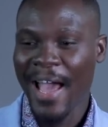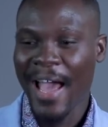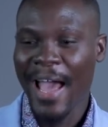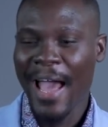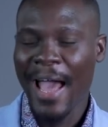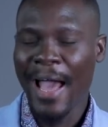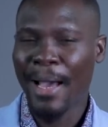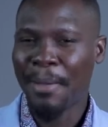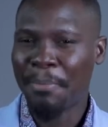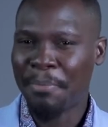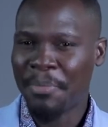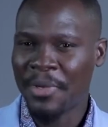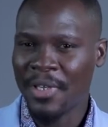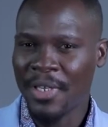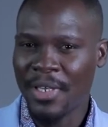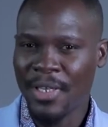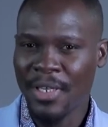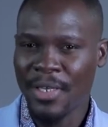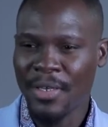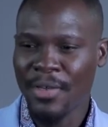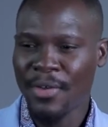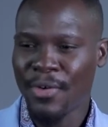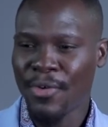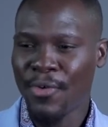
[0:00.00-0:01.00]

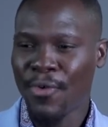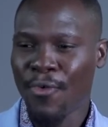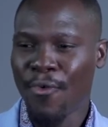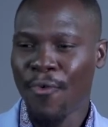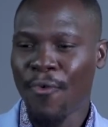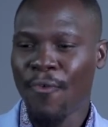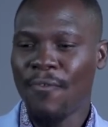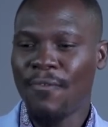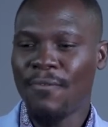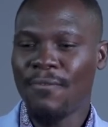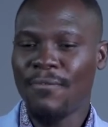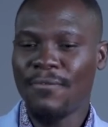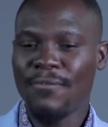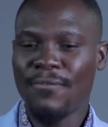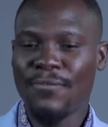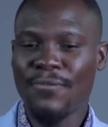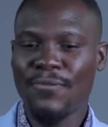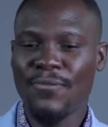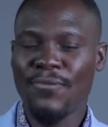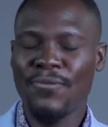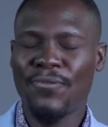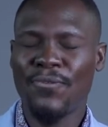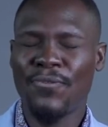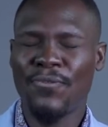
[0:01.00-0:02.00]
happy,
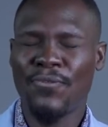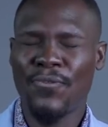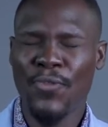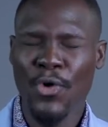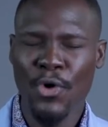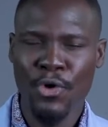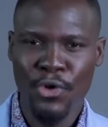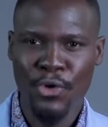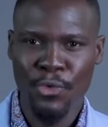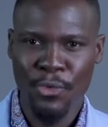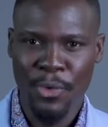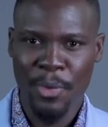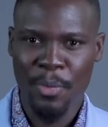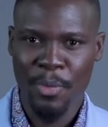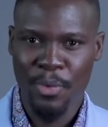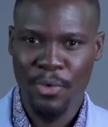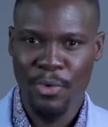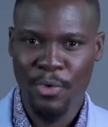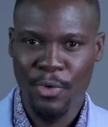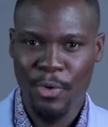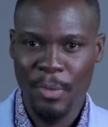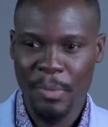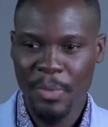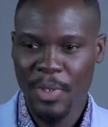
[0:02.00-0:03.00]
vulnerable,